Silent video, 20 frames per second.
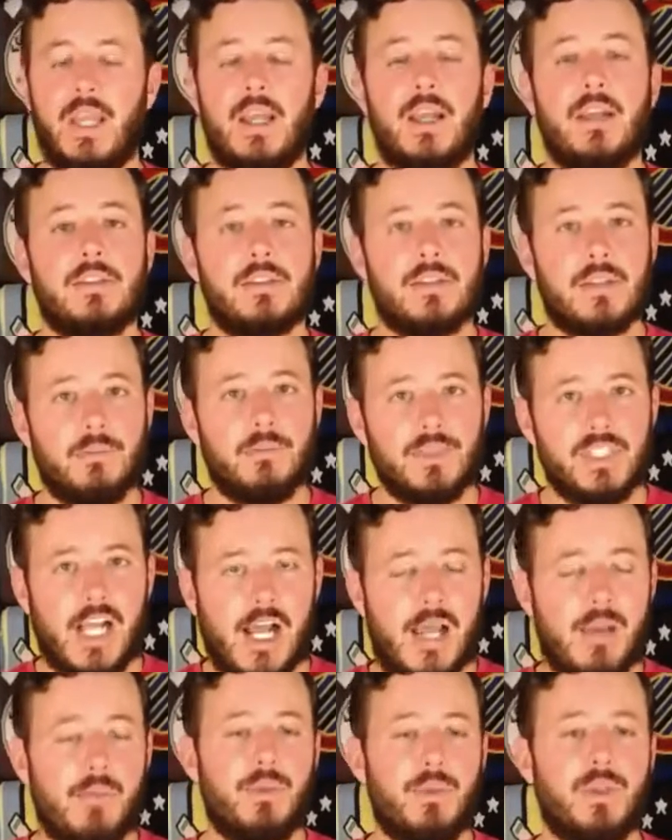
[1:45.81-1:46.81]

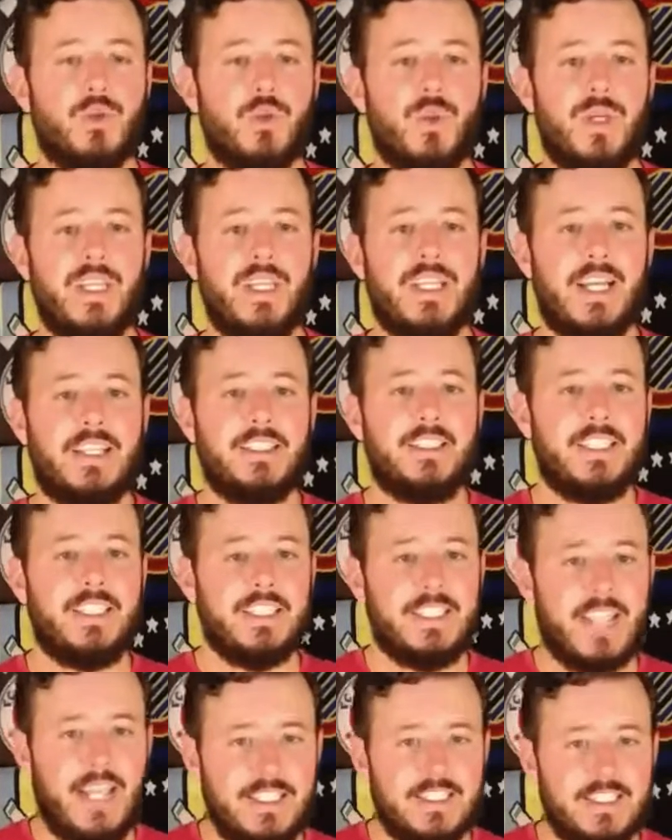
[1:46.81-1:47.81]
Sometime between
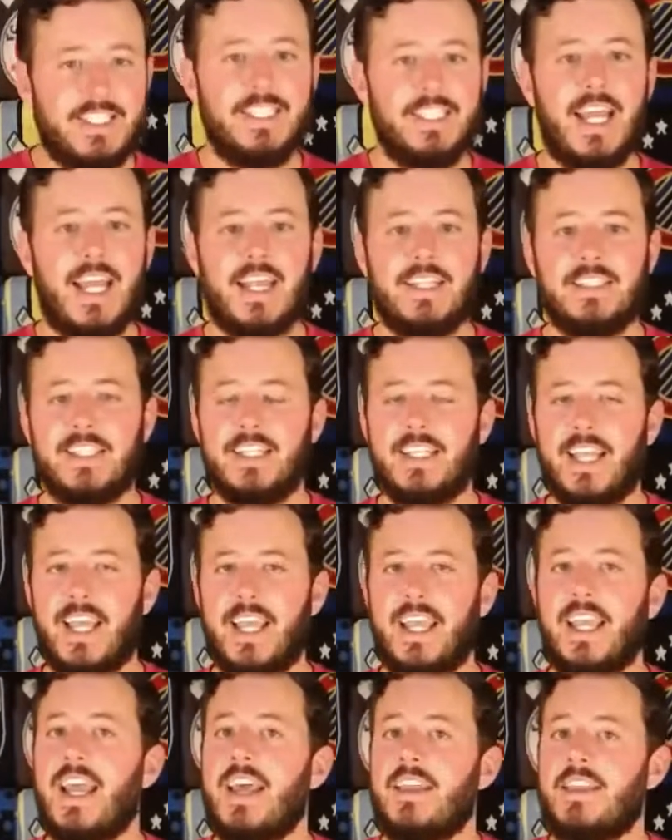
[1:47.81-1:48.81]
1919 and
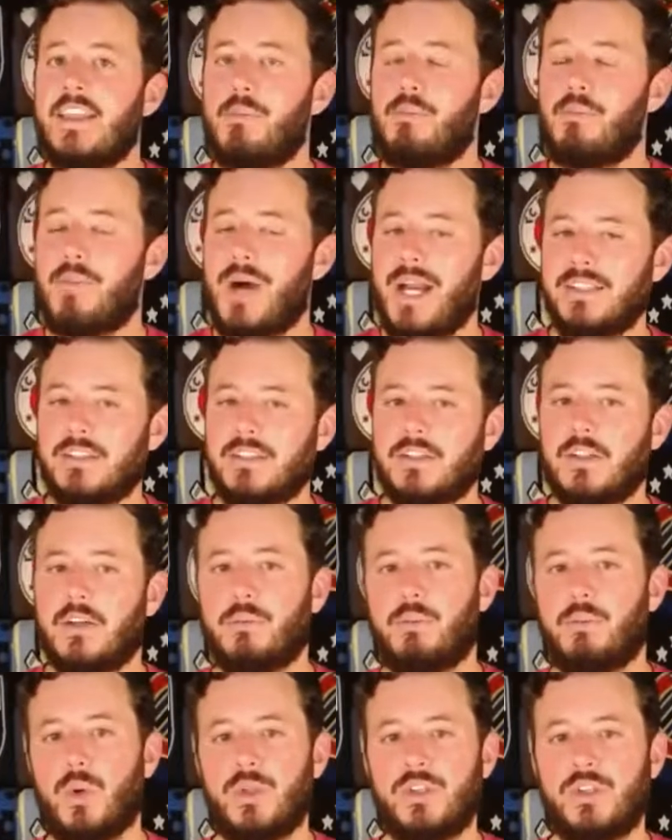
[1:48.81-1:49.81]
today, the
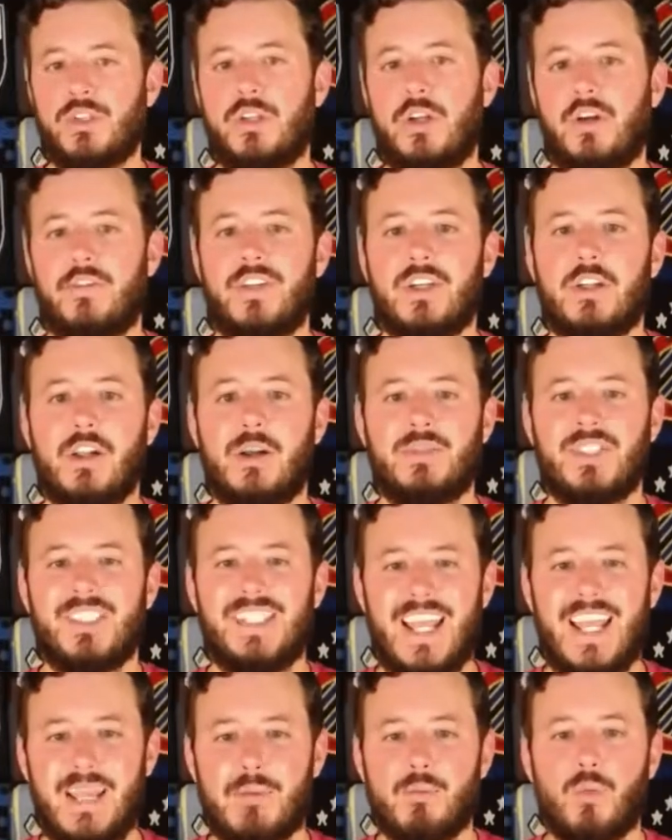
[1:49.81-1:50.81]
Mainzer portion of the club's
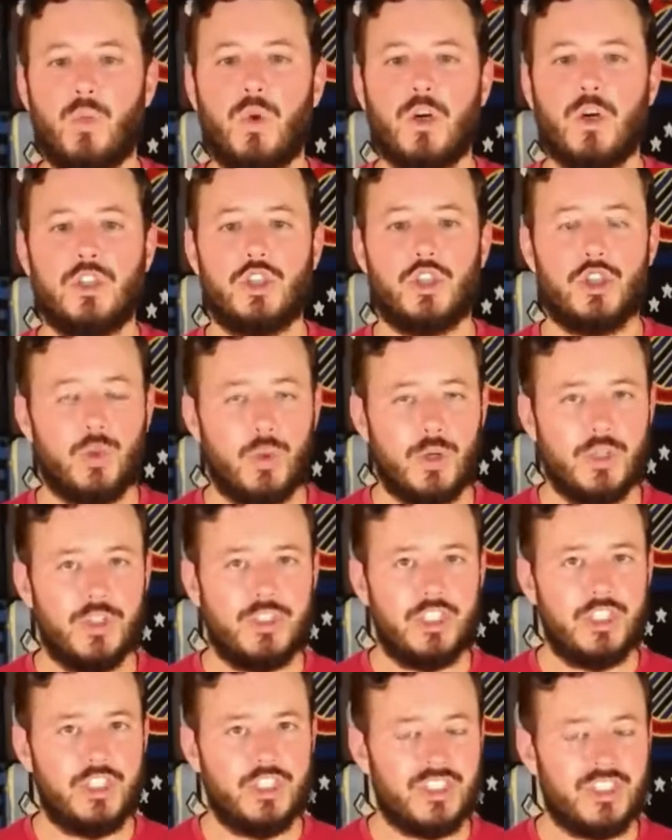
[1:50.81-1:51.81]
name was shortened
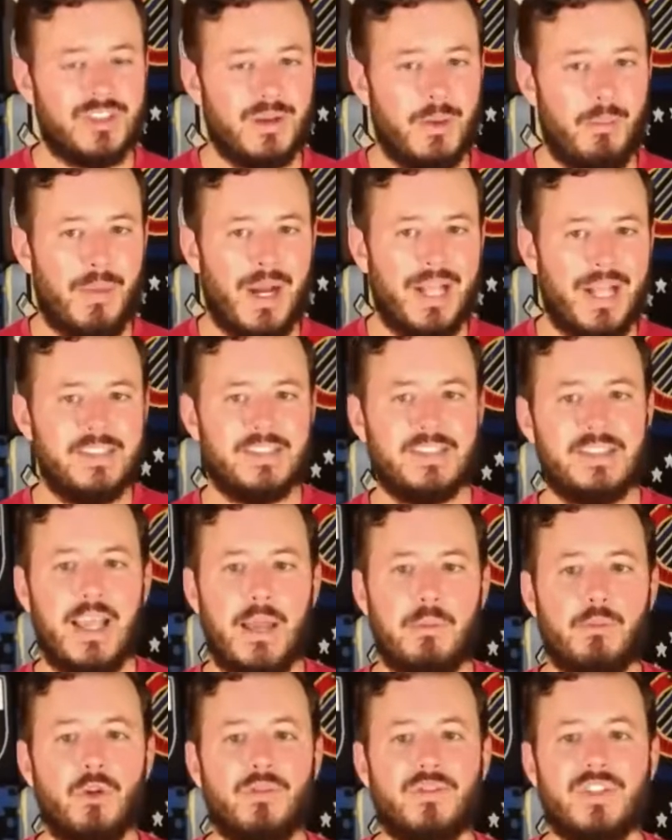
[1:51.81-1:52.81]
to just Mainz
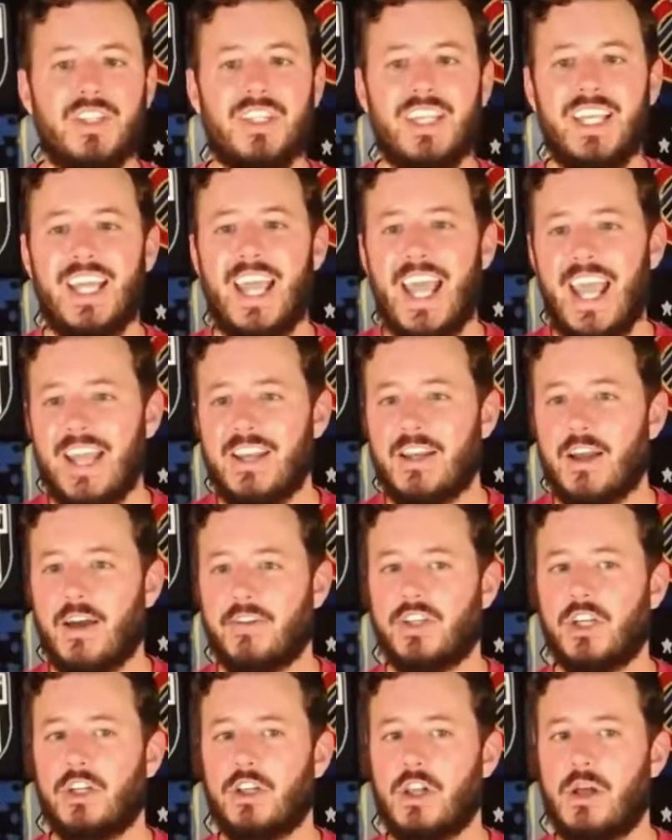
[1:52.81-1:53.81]
and moved to the end of
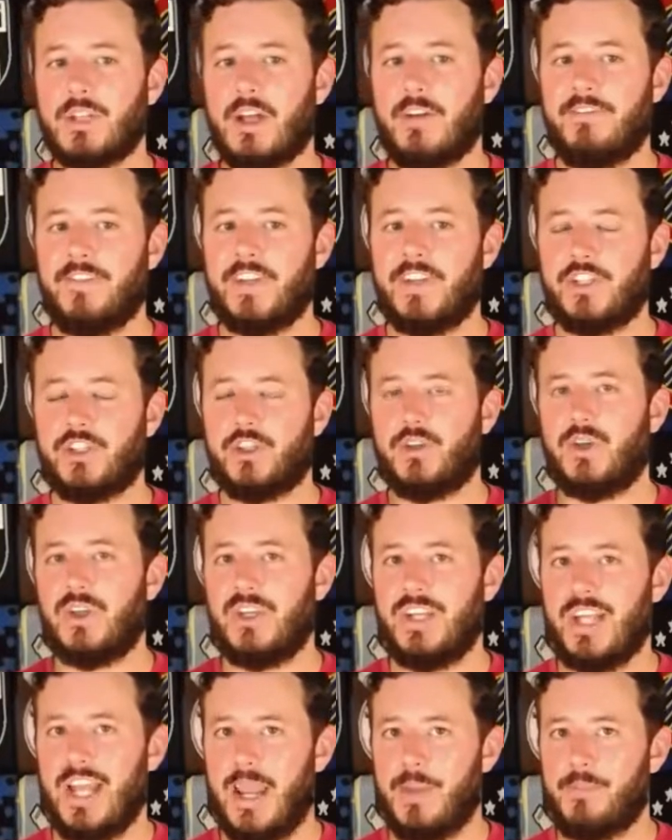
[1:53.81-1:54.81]
the club's official
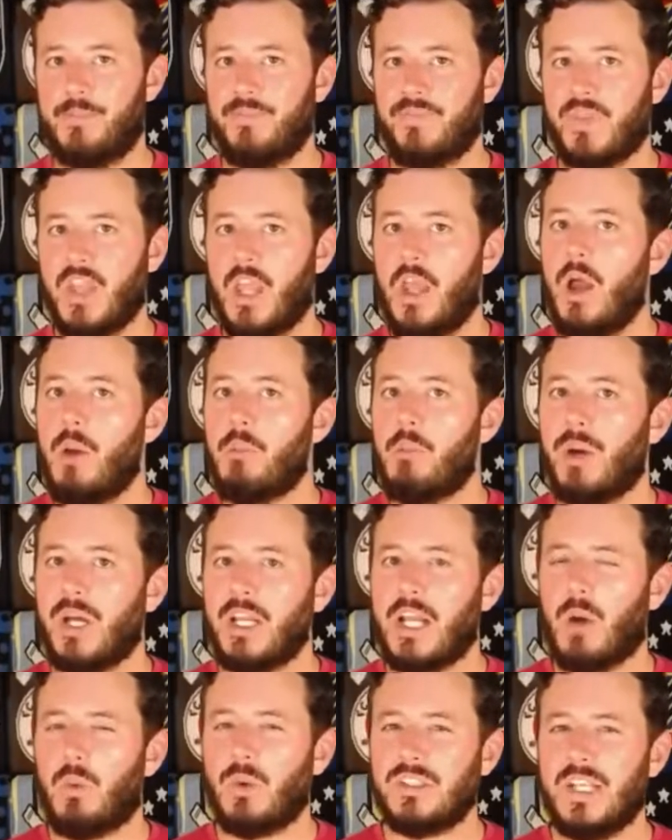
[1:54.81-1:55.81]
name. But
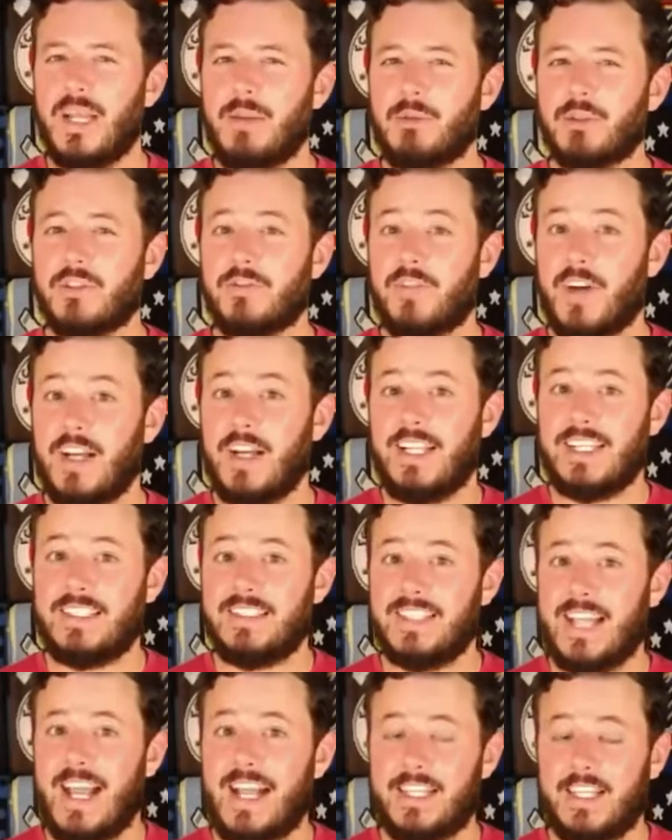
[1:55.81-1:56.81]
I wasn't able to find
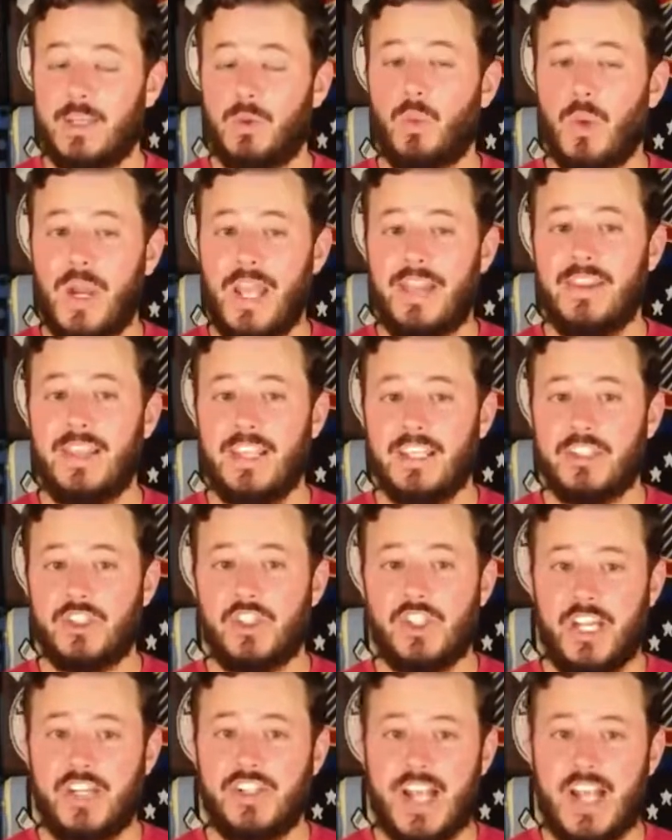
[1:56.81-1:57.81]
exactly when this
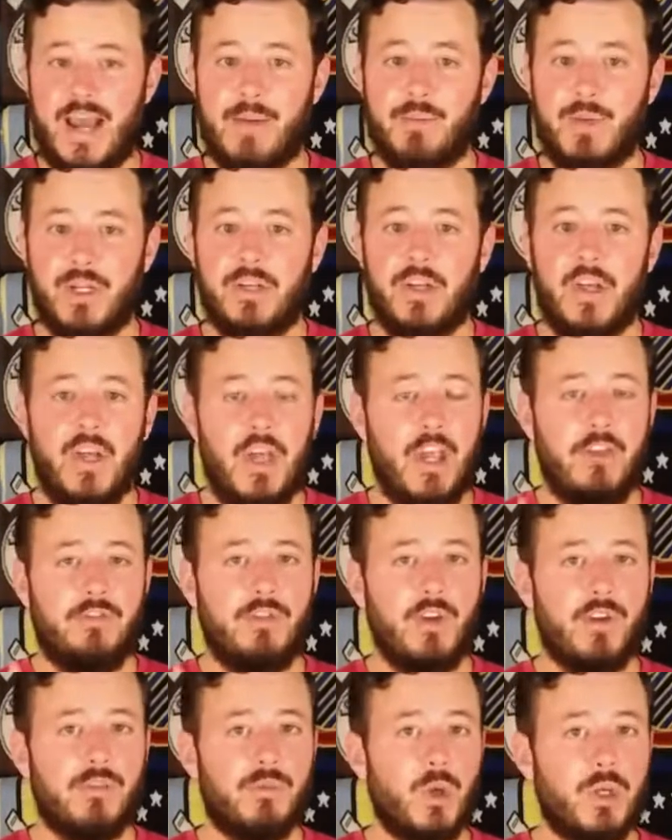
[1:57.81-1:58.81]
change happened. If
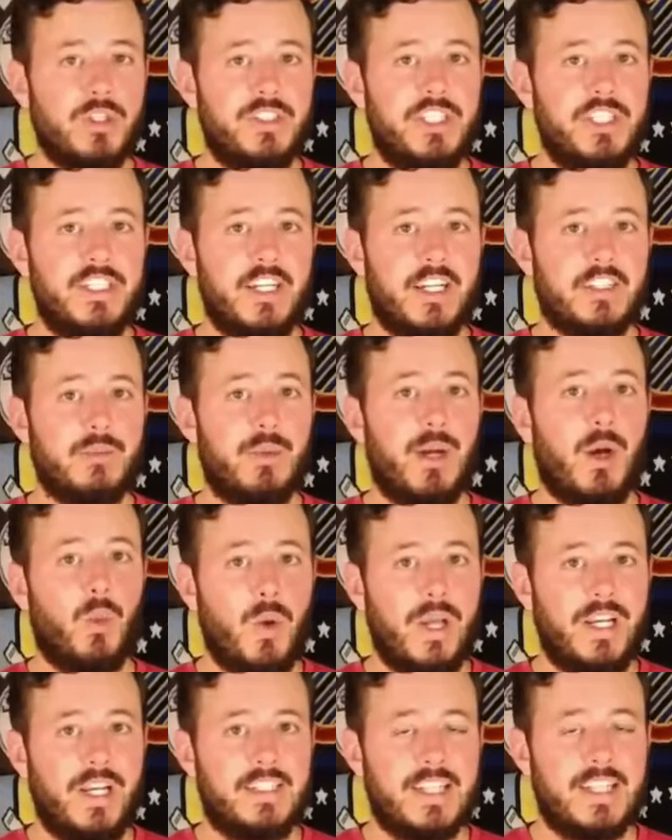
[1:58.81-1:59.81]
you have more details about
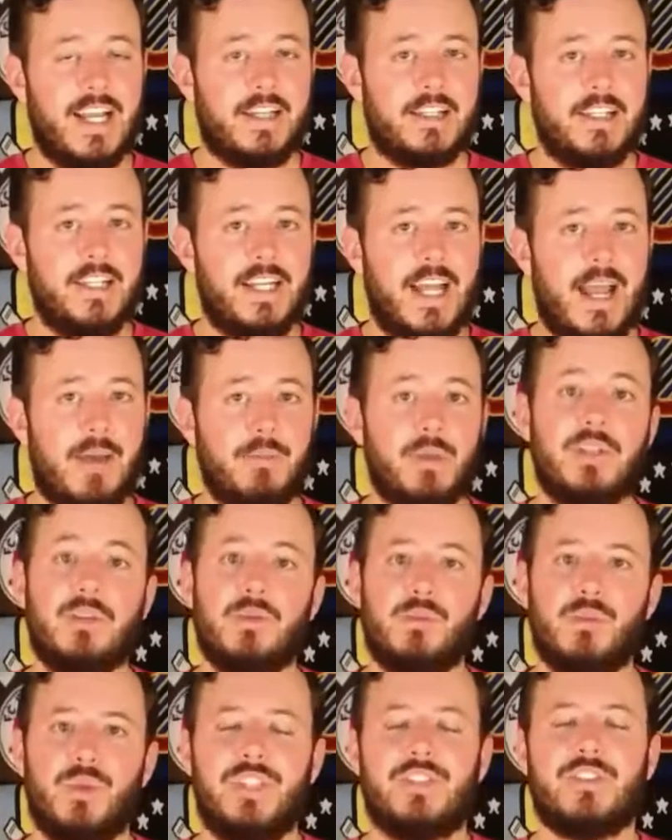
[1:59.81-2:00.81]
when exactly it happened,
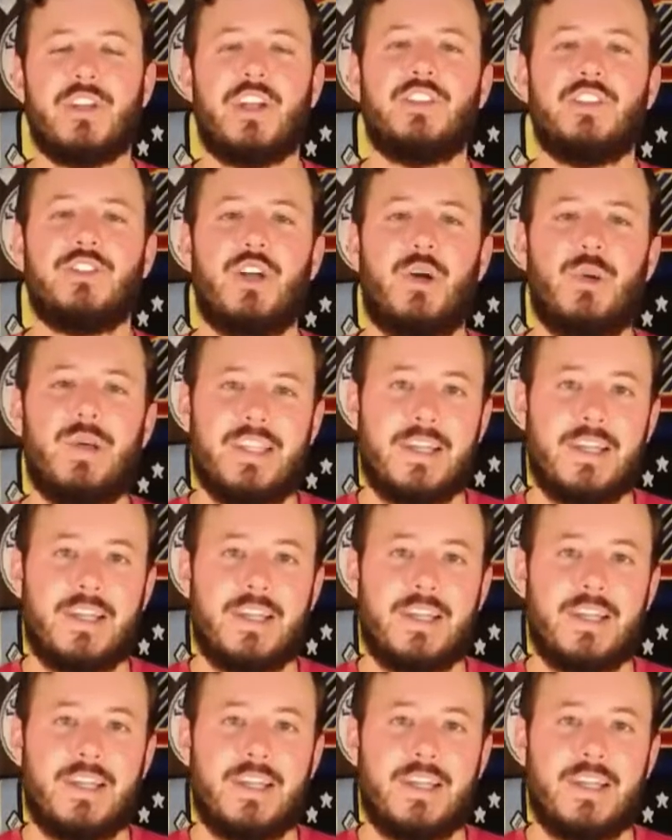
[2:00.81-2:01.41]
please let us know in the